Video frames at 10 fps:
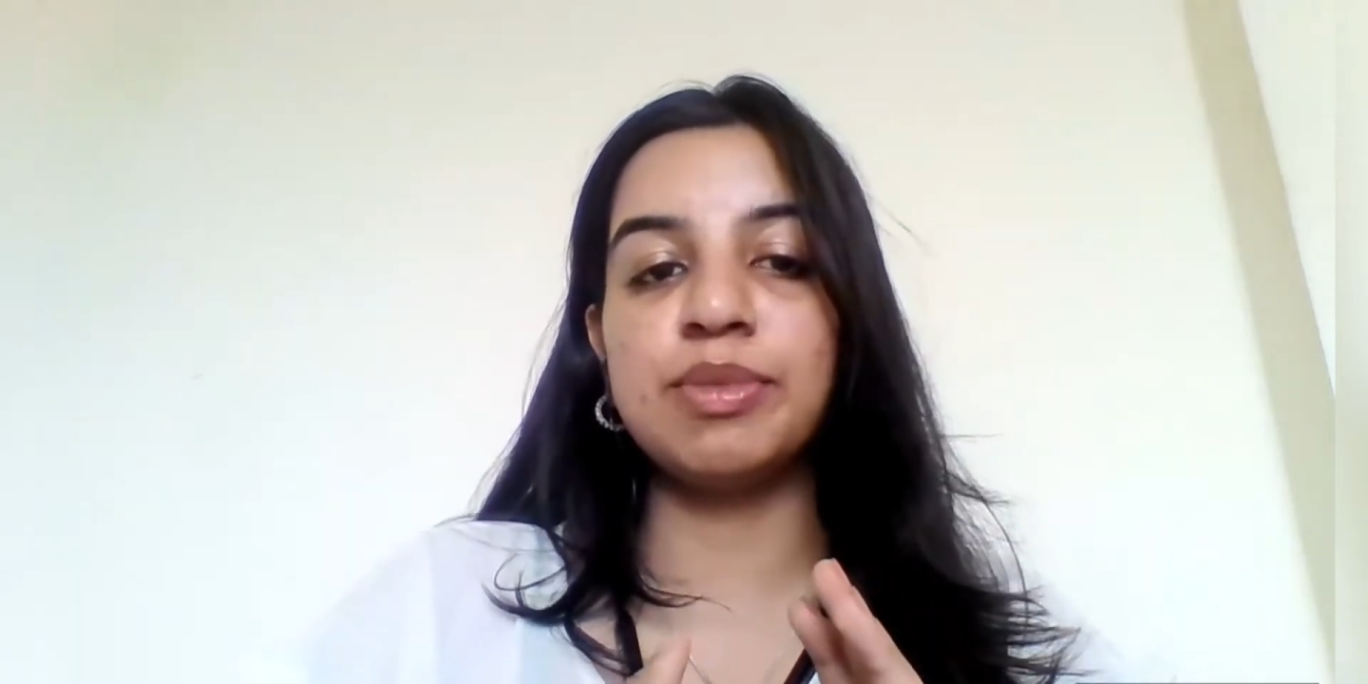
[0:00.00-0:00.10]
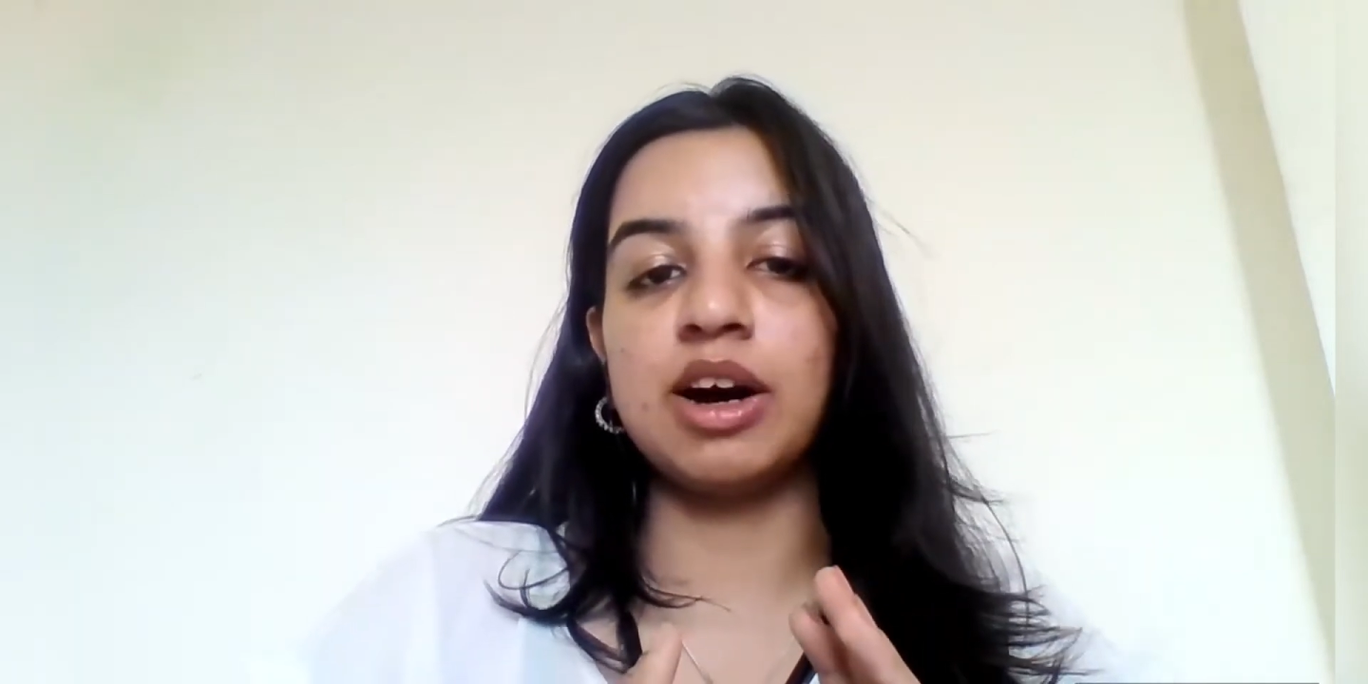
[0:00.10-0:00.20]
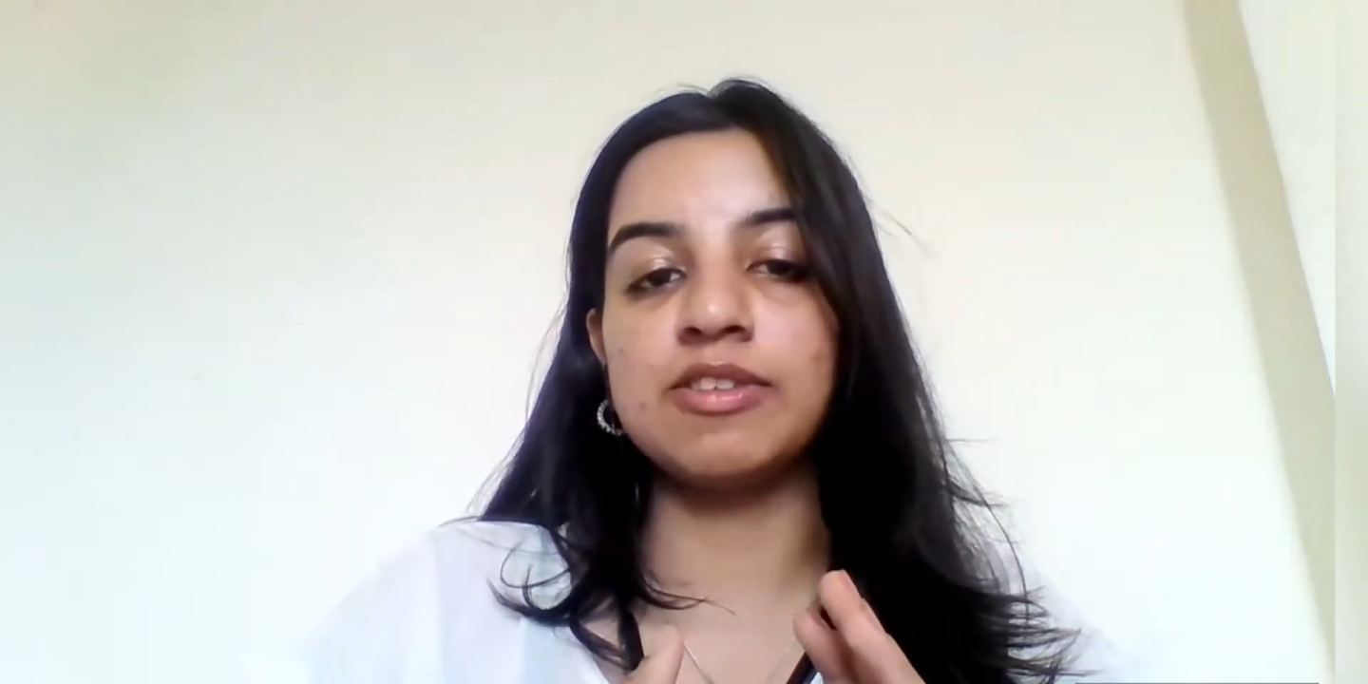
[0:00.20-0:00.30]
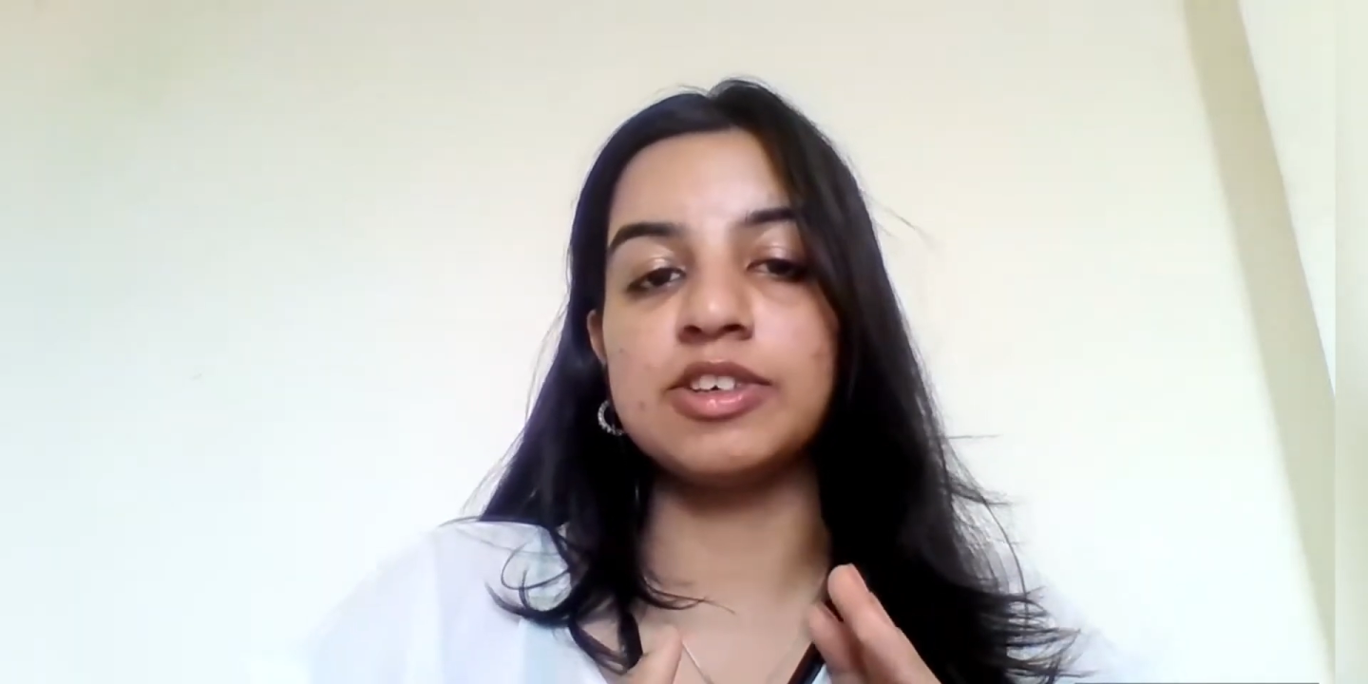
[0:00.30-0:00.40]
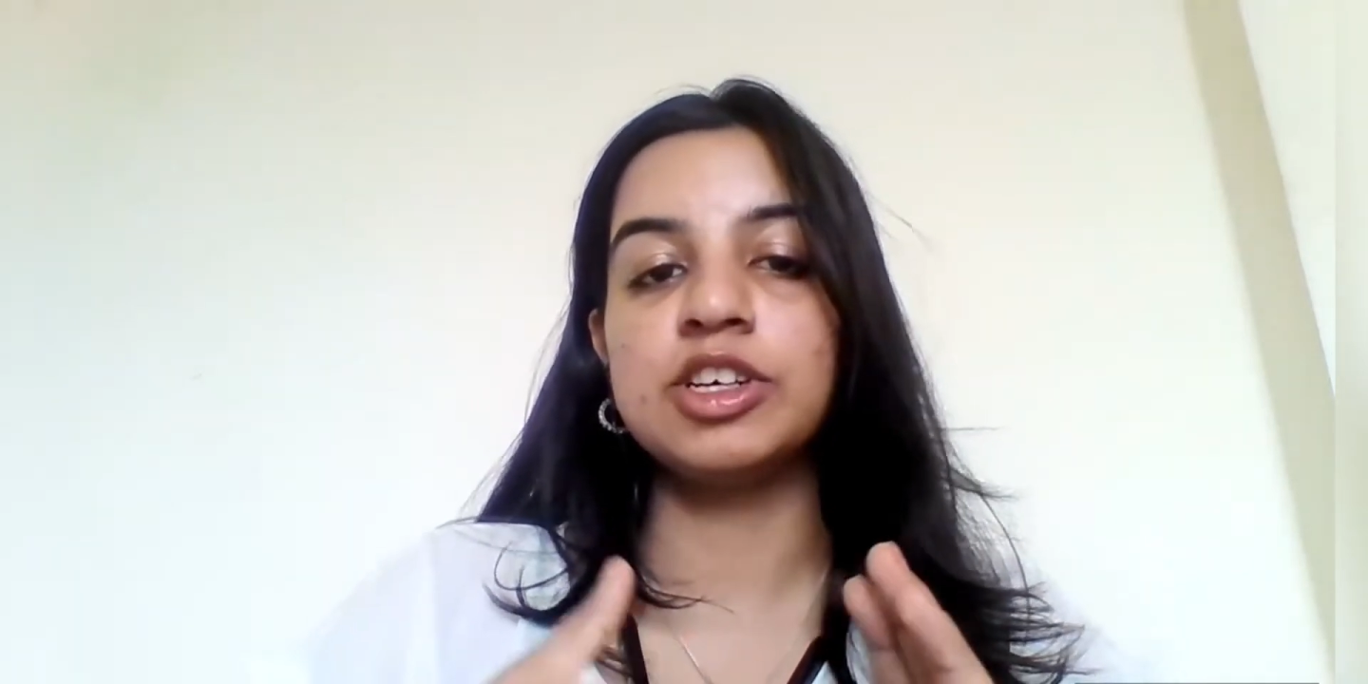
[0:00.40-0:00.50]

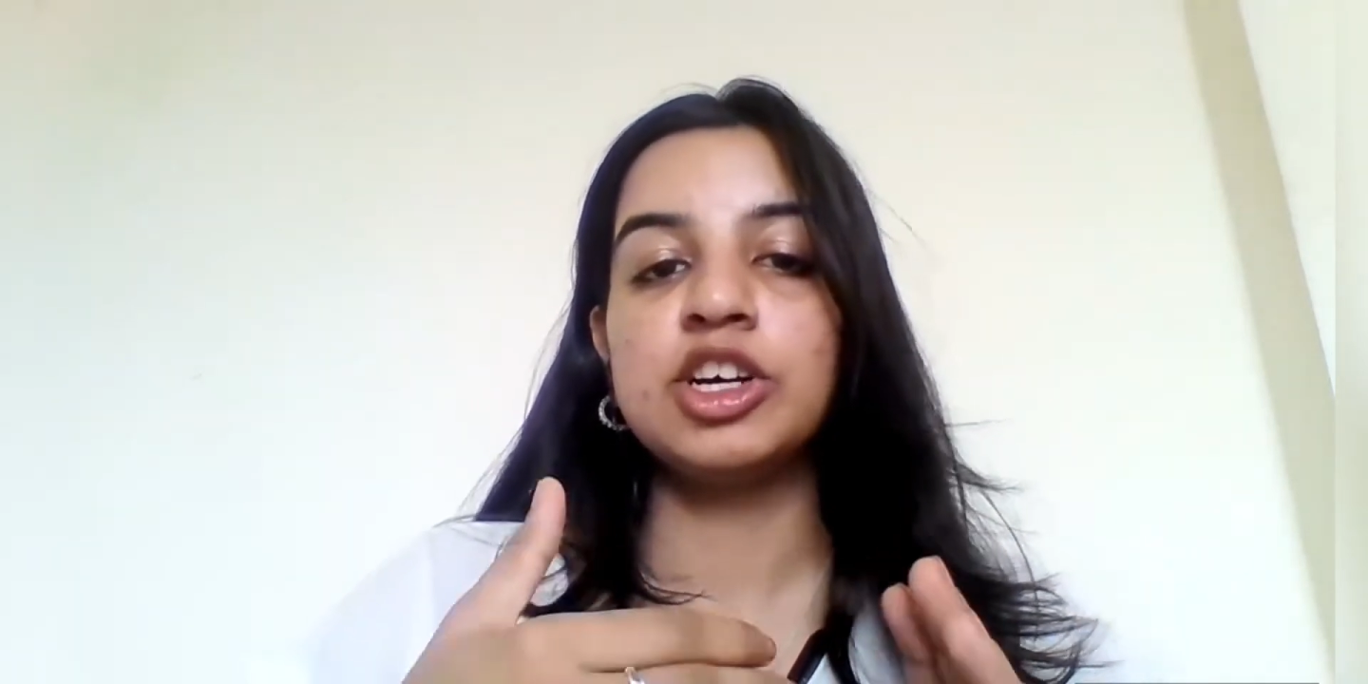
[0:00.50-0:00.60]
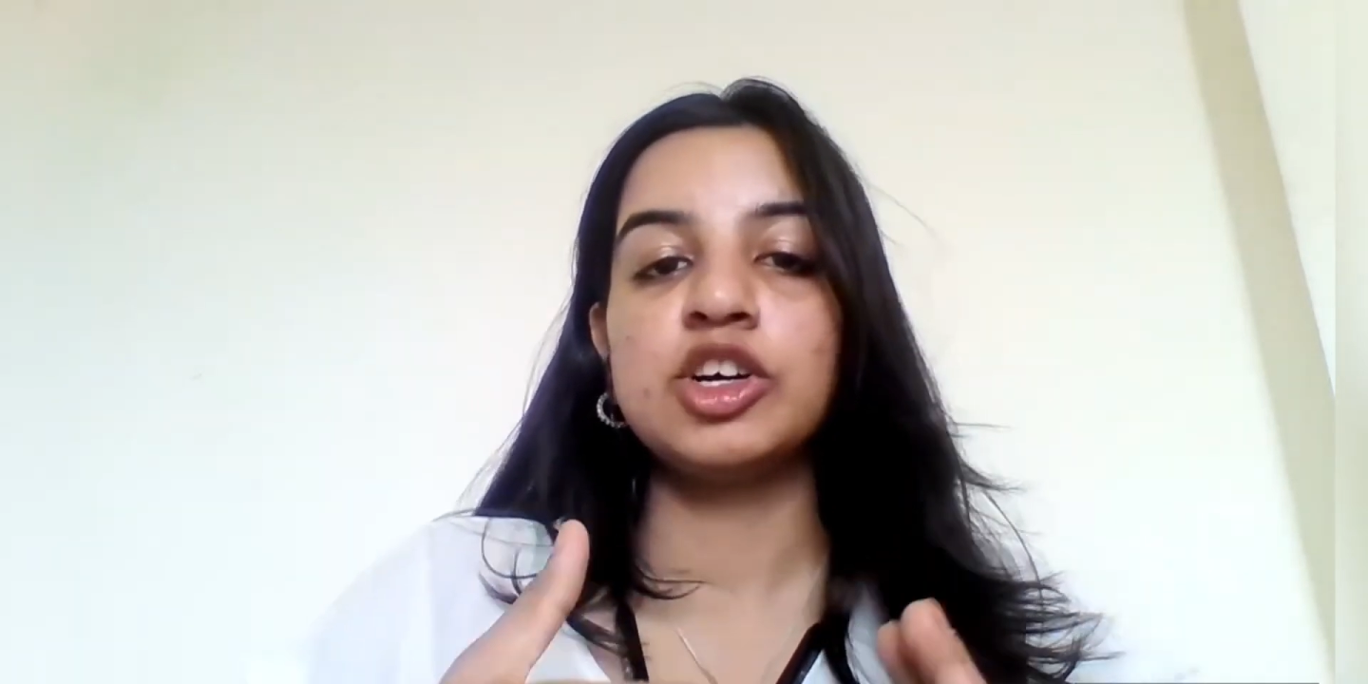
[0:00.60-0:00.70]
power